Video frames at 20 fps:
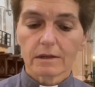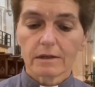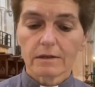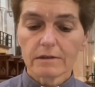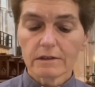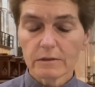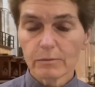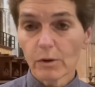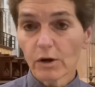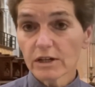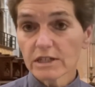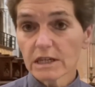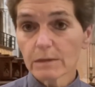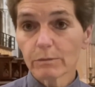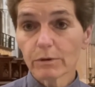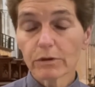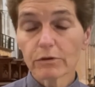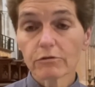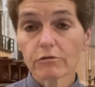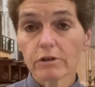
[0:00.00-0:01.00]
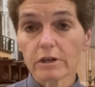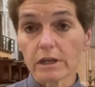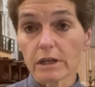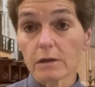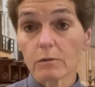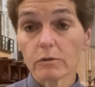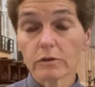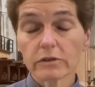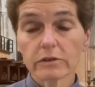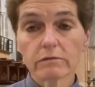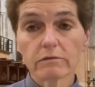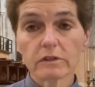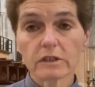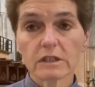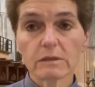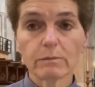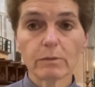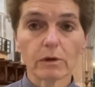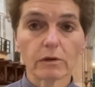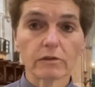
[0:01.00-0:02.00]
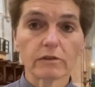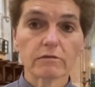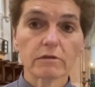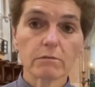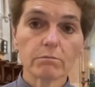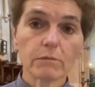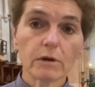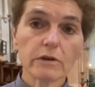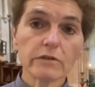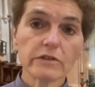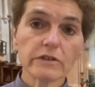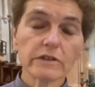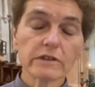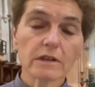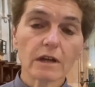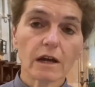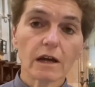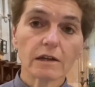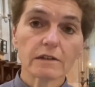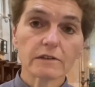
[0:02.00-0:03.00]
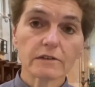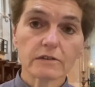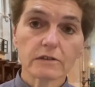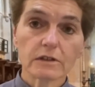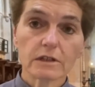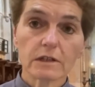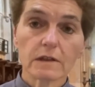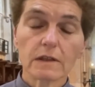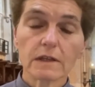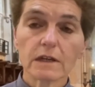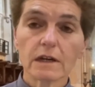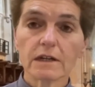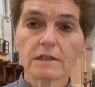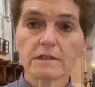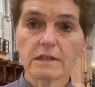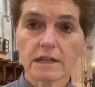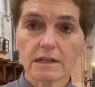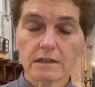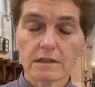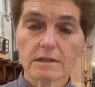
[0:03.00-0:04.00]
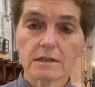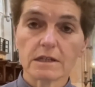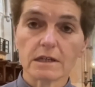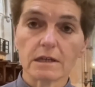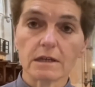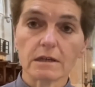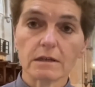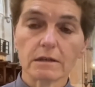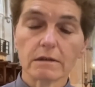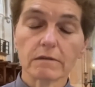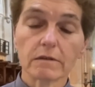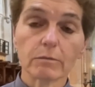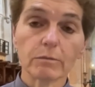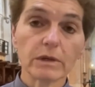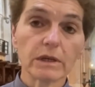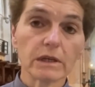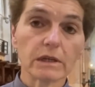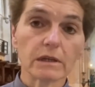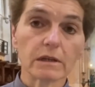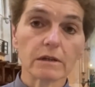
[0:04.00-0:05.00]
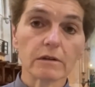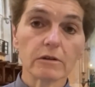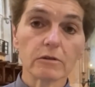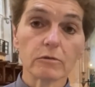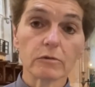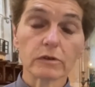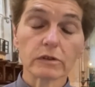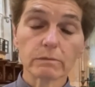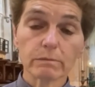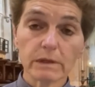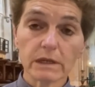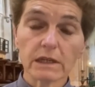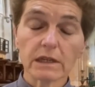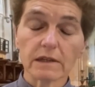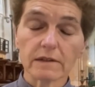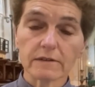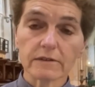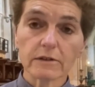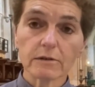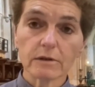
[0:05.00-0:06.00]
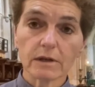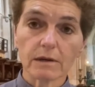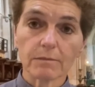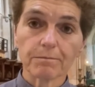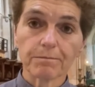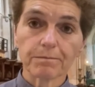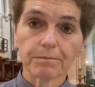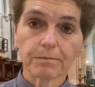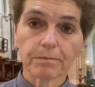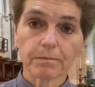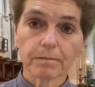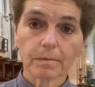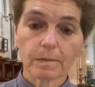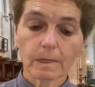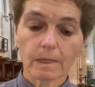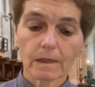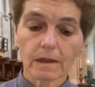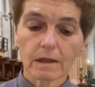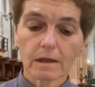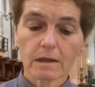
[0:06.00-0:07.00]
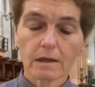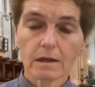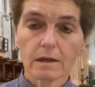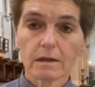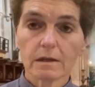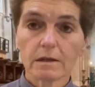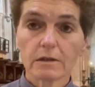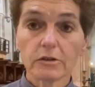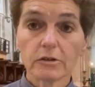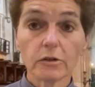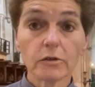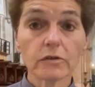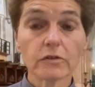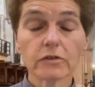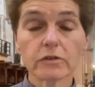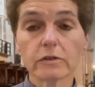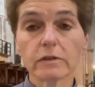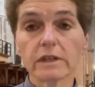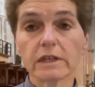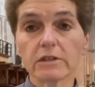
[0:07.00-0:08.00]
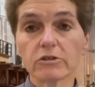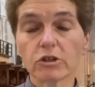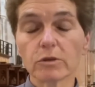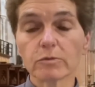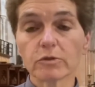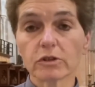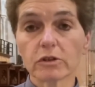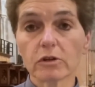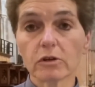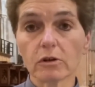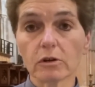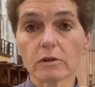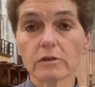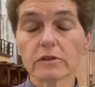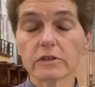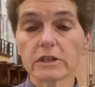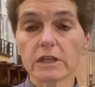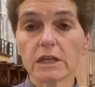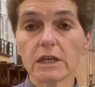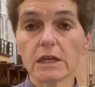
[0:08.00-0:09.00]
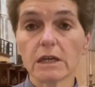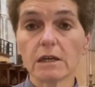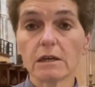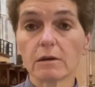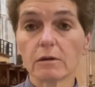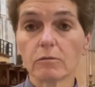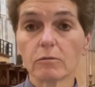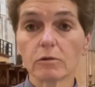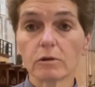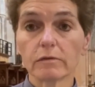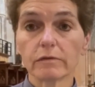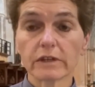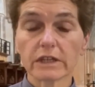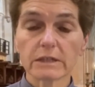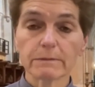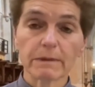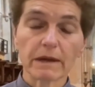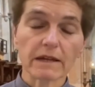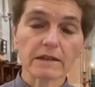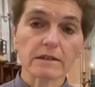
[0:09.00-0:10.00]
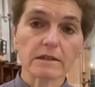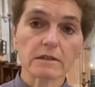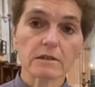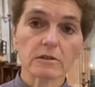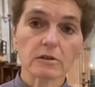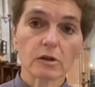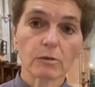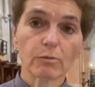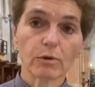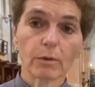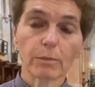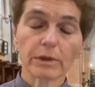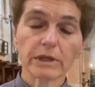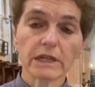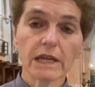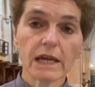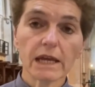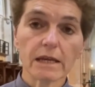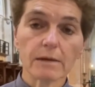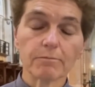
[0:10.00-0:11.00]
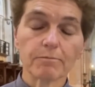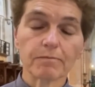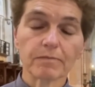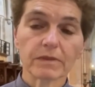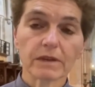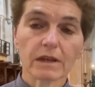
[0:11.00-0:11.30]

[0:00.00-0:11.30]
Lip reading: Surprise number three was the response when Moses asked the identity of the being who was speaking to him. Used to the Egyptian gods, he would have expected a proper name.